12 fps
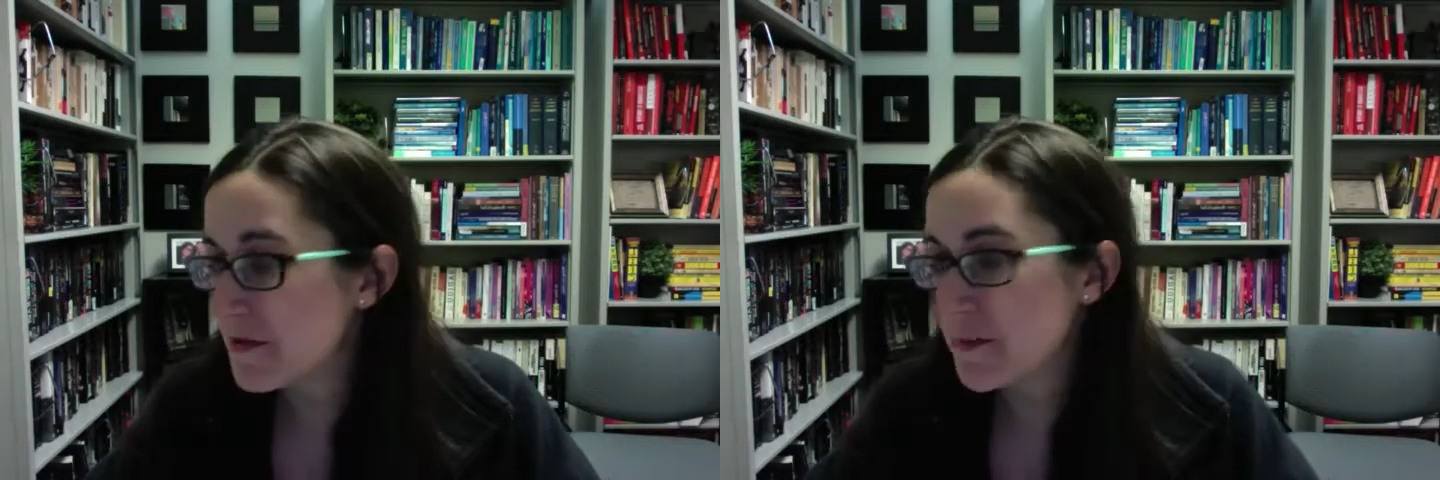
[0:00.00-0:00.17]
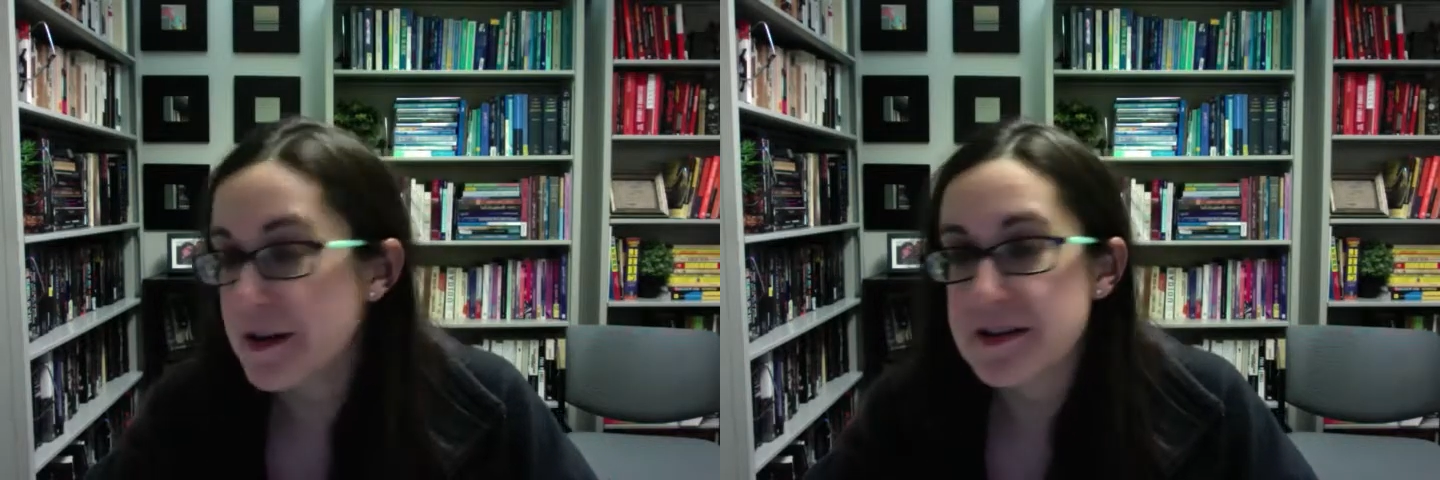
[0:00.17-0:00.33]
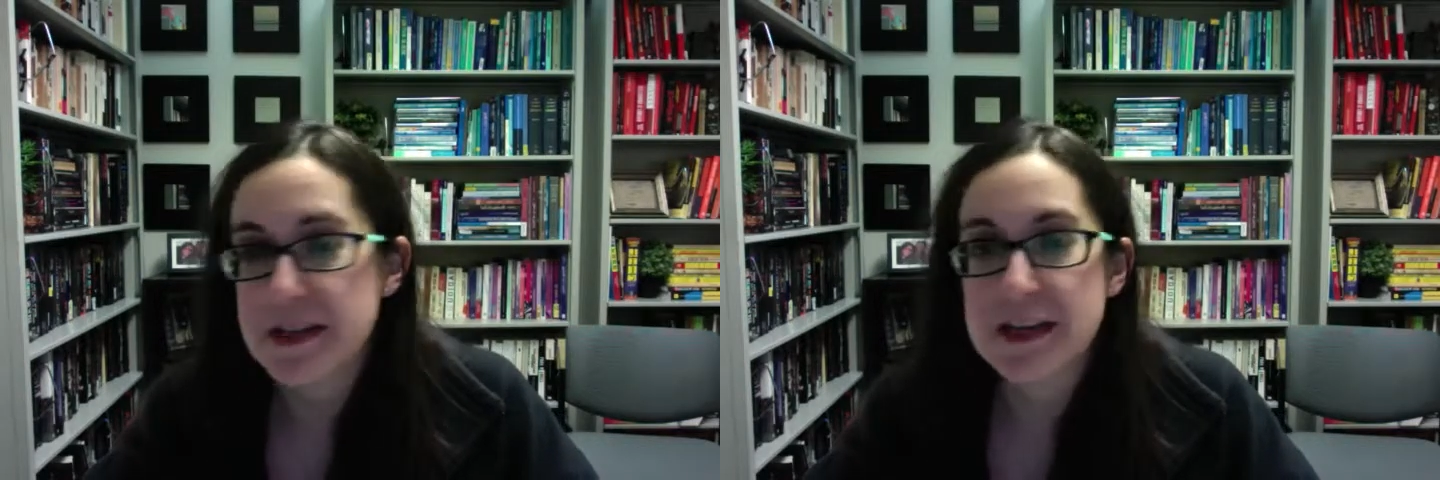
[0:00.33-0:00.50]
from
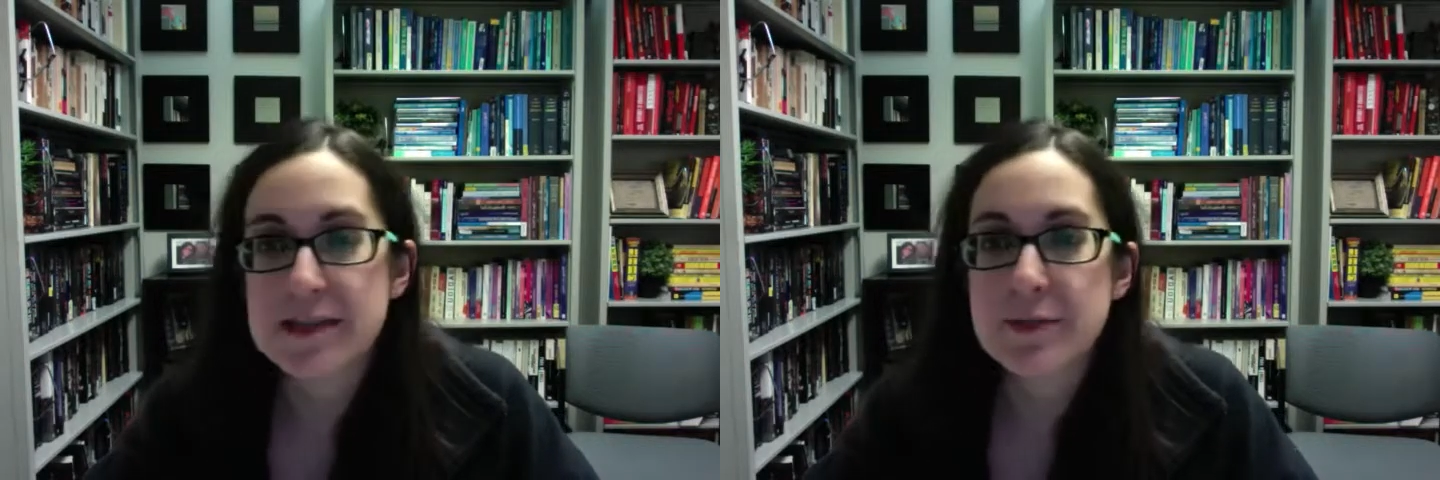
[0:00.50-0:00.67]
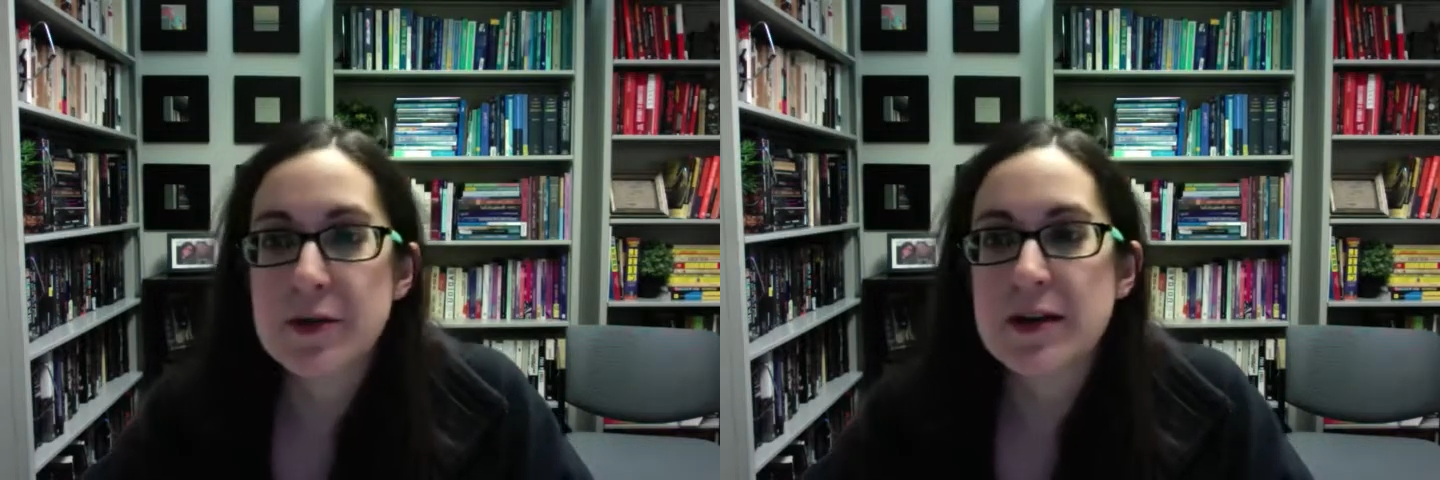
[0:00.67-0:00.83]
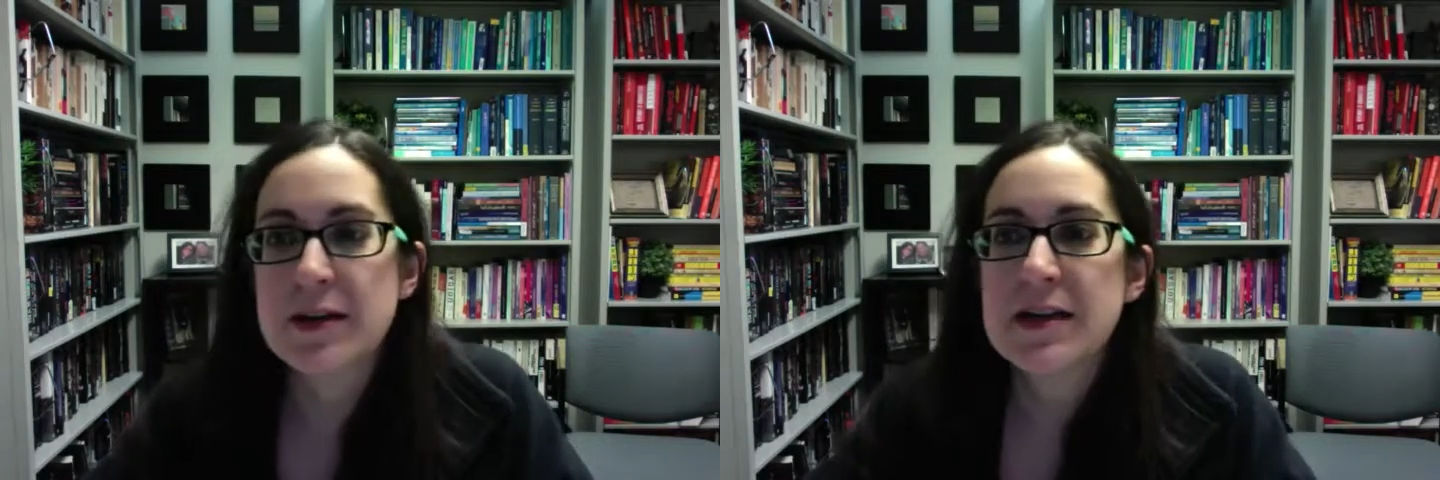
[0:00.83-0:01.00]
our
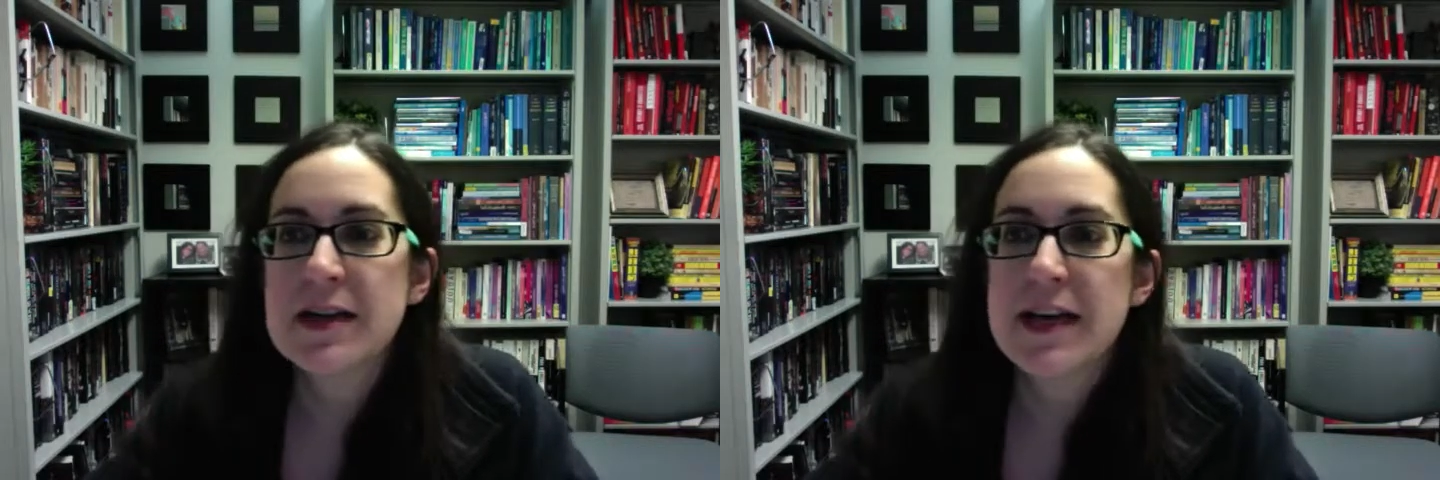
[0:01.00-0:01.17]
textbook,